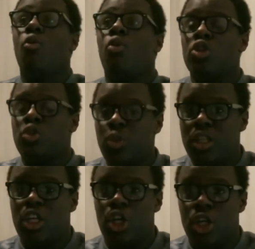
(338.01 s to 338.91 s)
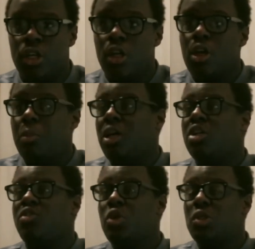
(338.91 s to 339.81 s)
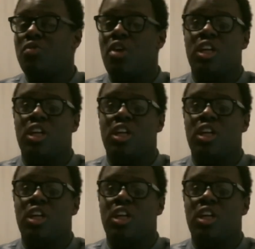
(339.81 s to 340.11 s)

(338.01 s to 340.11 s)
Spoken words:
was really good because first of all,